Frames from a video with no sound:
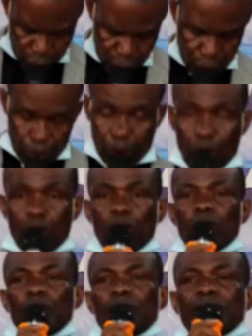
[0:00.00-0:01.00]

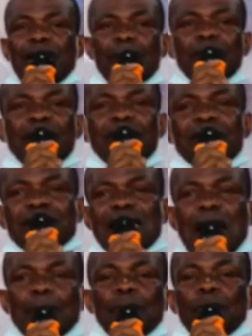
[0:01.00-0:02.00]
So, becoming a
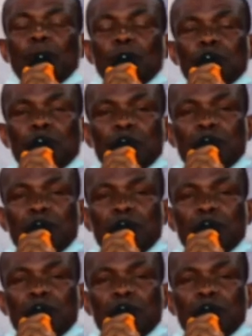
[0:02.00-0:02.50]
disciple